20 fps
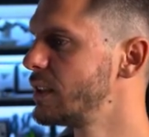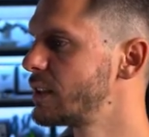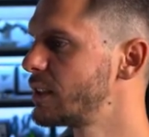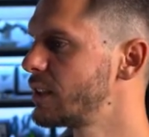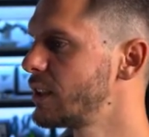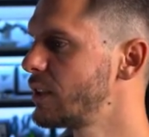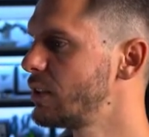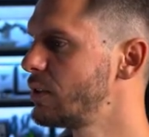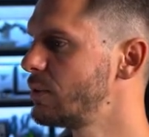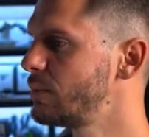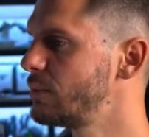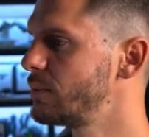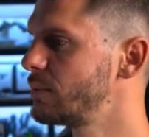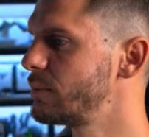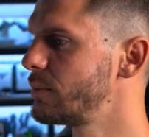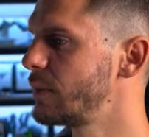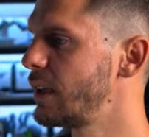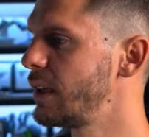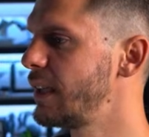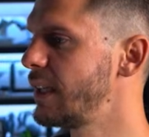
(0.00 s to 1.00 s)
So
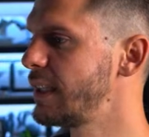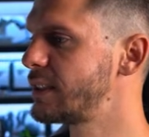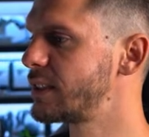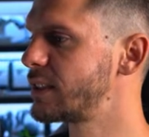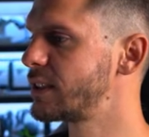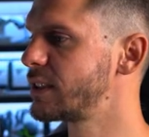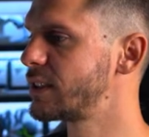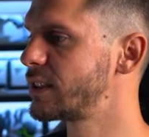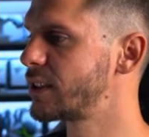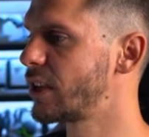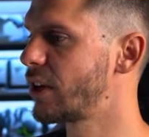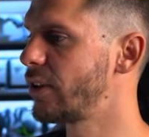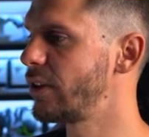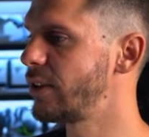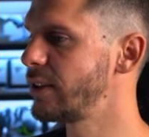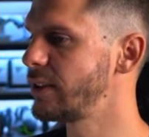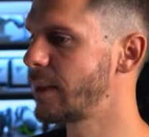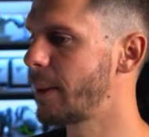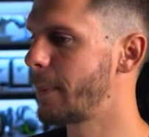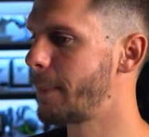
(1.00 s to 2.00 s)
let's
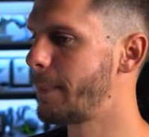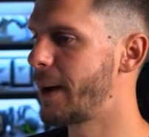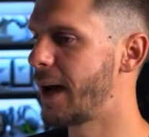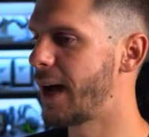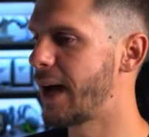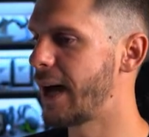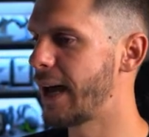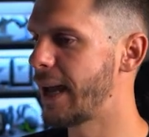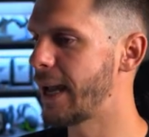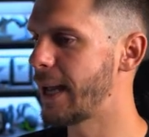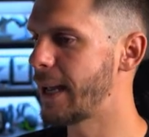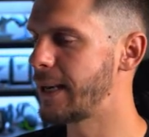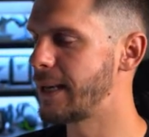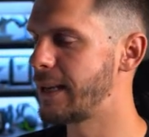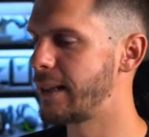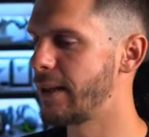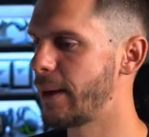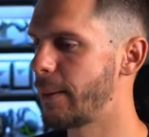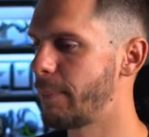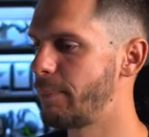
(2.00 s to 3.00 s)
start
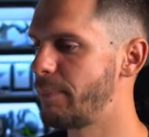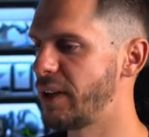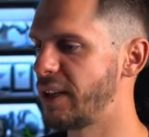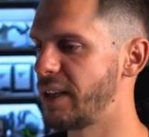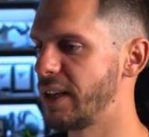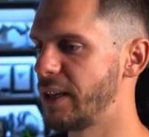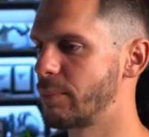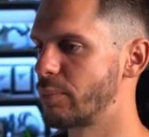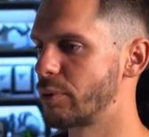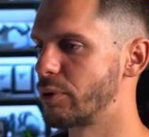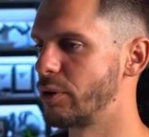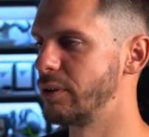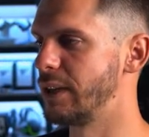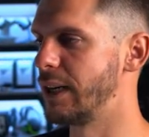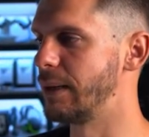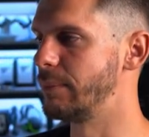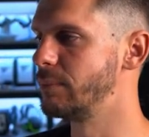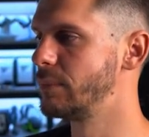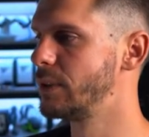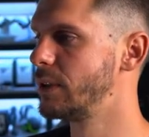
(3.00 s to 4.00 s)
by the picking
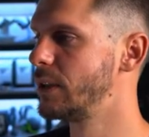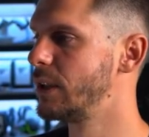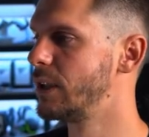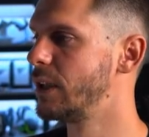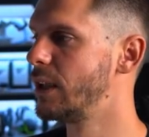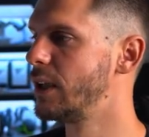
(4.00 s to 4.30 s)
program.